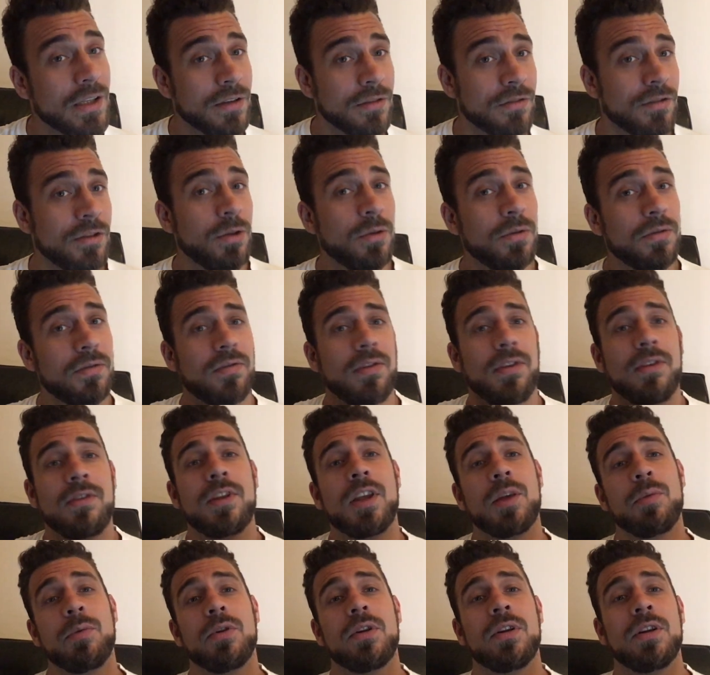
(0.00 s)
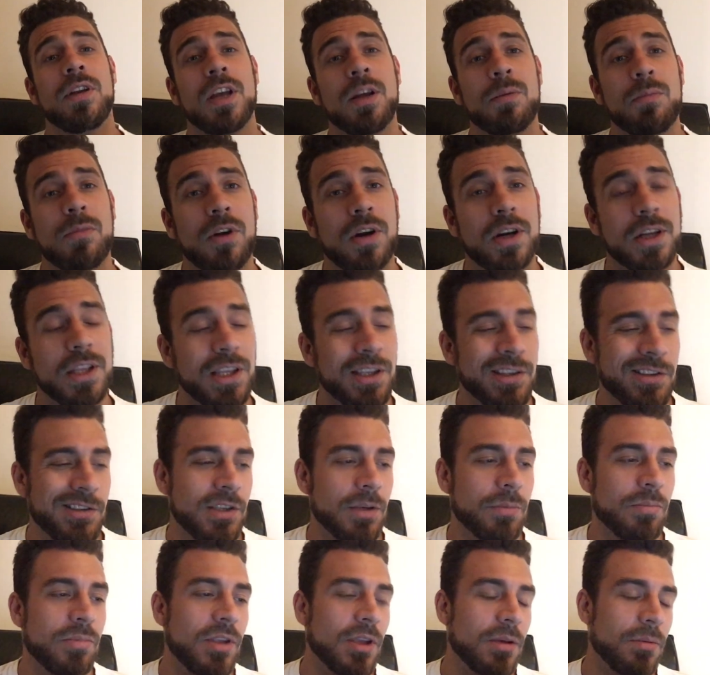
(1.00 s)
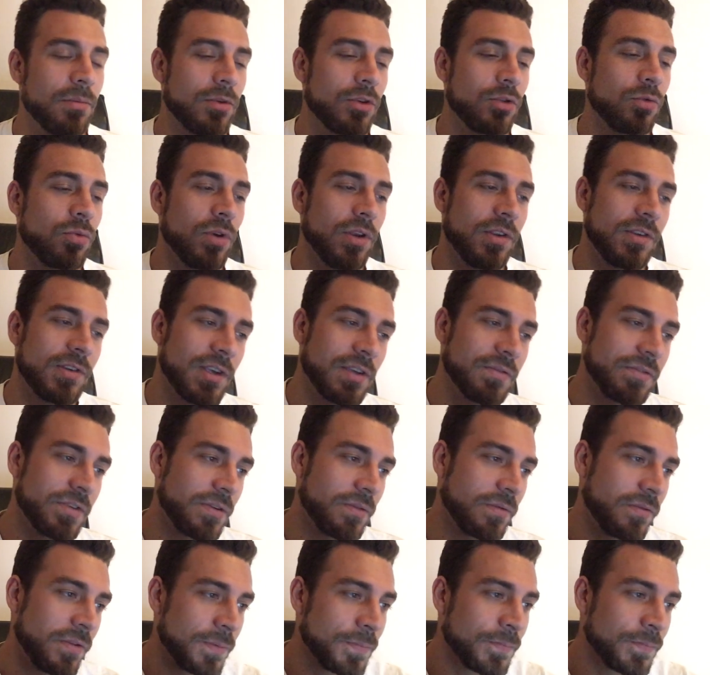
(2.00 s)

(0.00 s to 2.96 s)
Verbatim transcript: UFC's debut in Denmark is September 27th.